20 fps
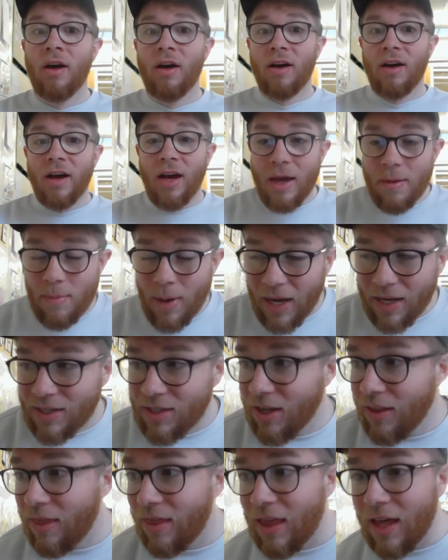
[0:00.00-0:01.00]

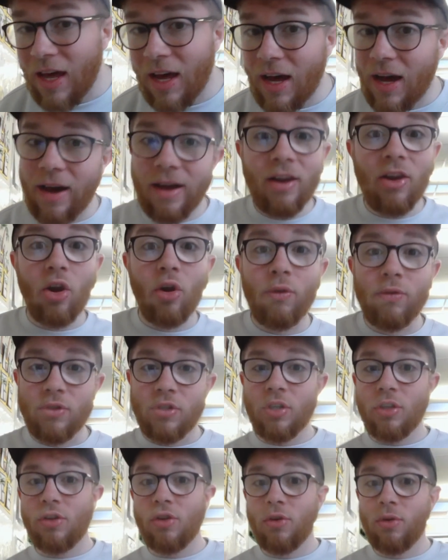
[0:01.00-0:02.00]
Imagine that. I'd love
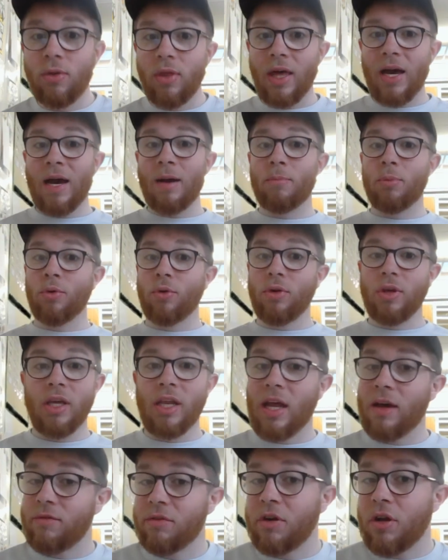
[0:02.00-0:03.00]
to do that, but you
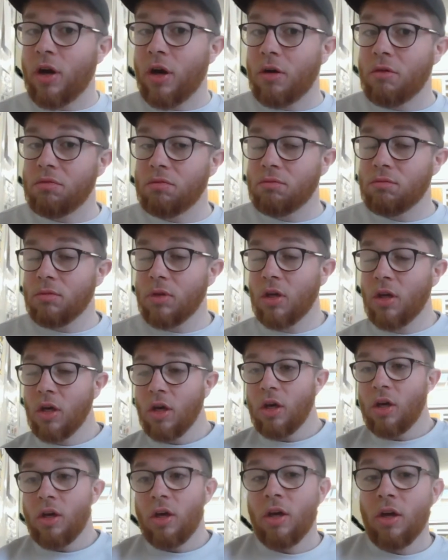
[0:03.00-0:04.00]
never know.
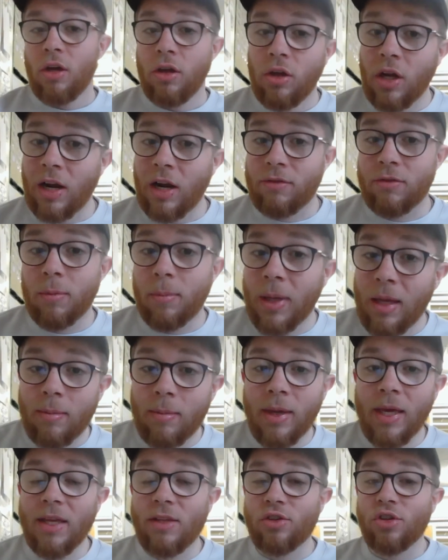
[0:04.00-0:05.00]
You'll have to beat
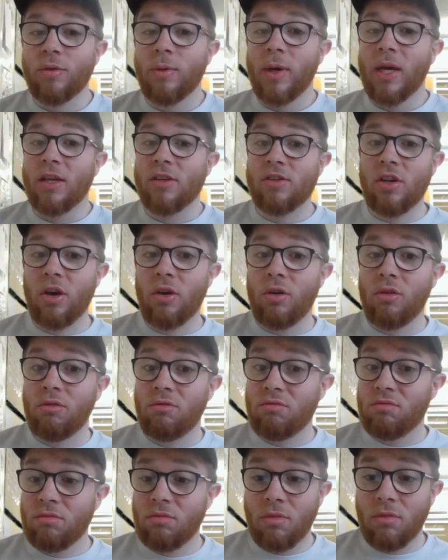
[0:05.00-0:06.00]
me to it. So
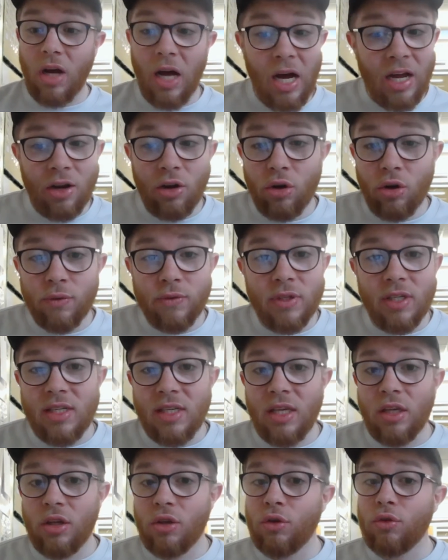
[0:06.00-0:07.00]
I'd love to
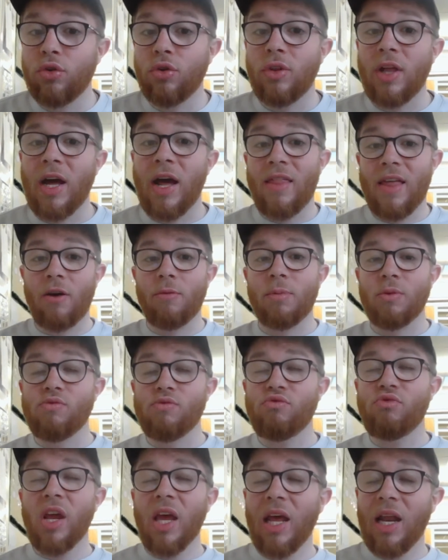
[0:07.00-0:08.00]
see you do that. That would be
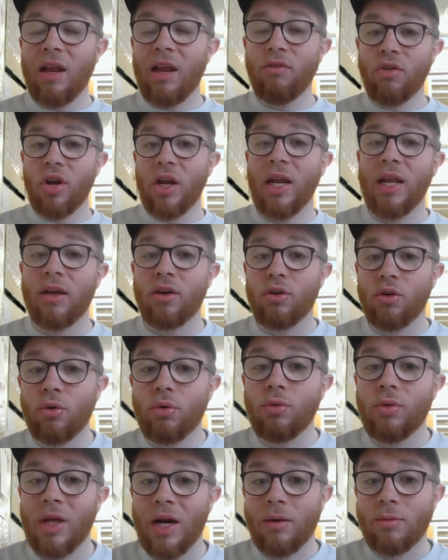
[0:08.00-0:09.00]
really, really
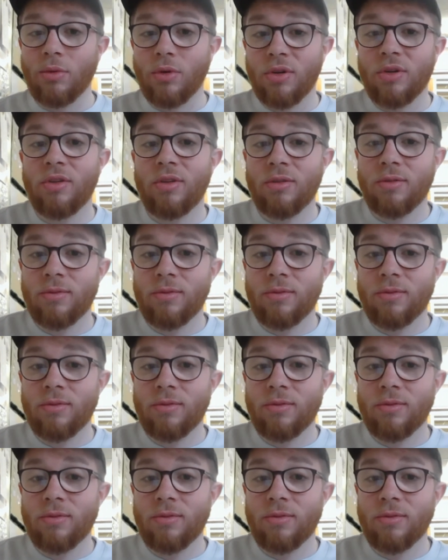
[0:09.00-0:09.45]
cool, that would.